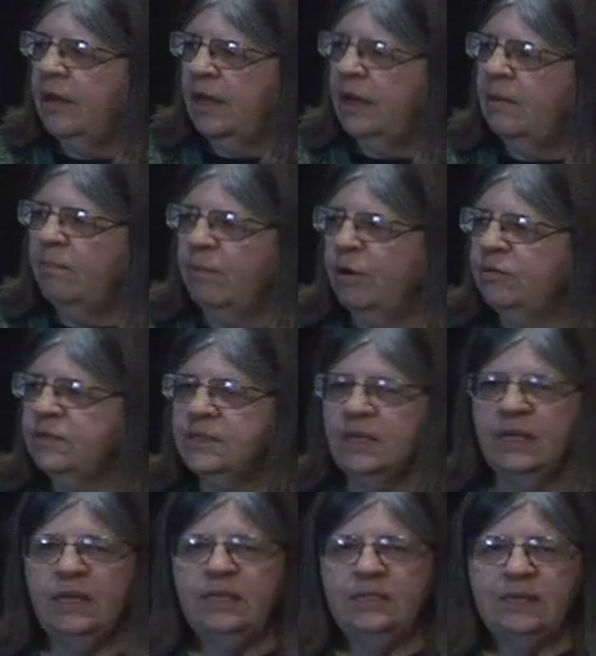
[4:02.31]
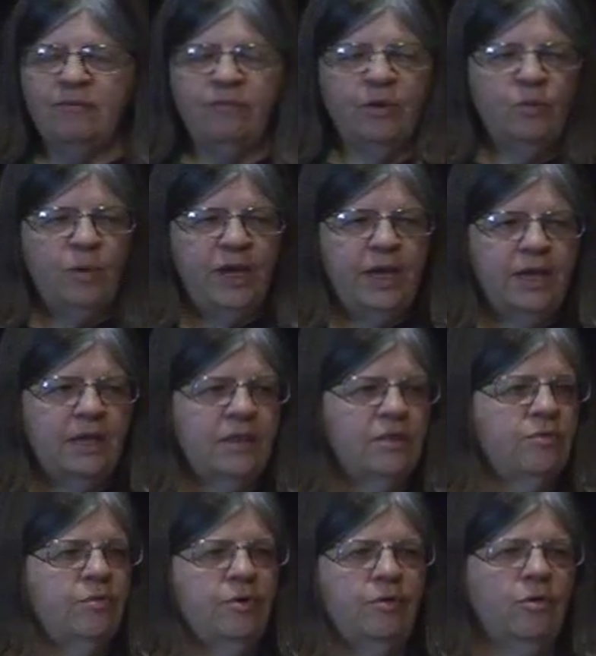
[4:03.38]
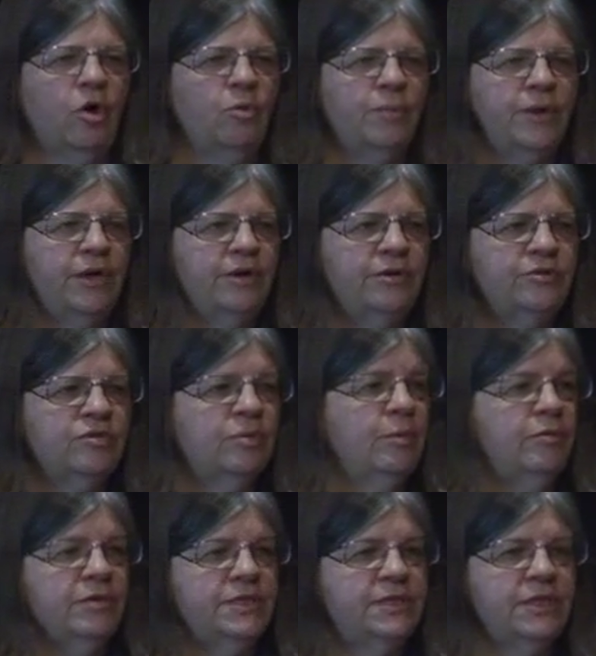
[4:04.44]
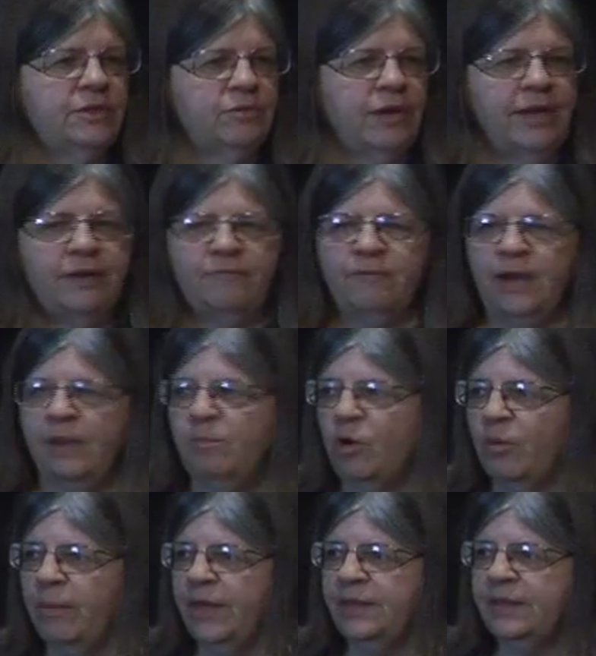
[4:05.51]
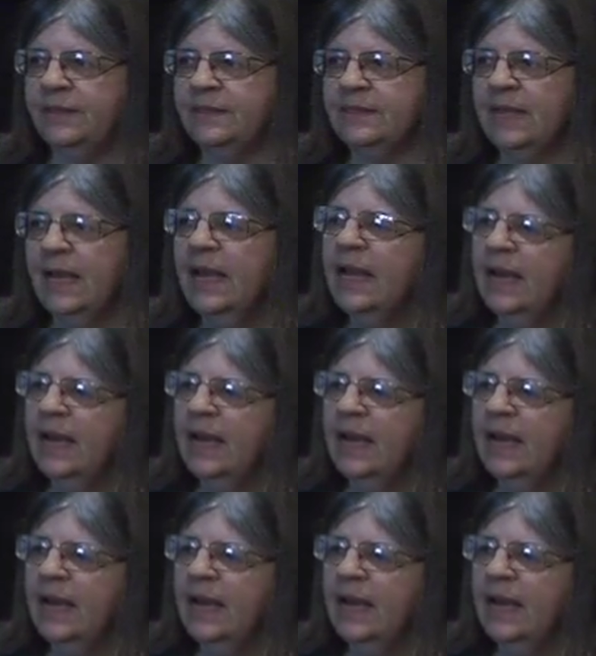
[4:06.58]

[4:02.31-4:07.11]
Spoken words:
in both cities every week, through Open Newsroom, and we're still trying to find more methods.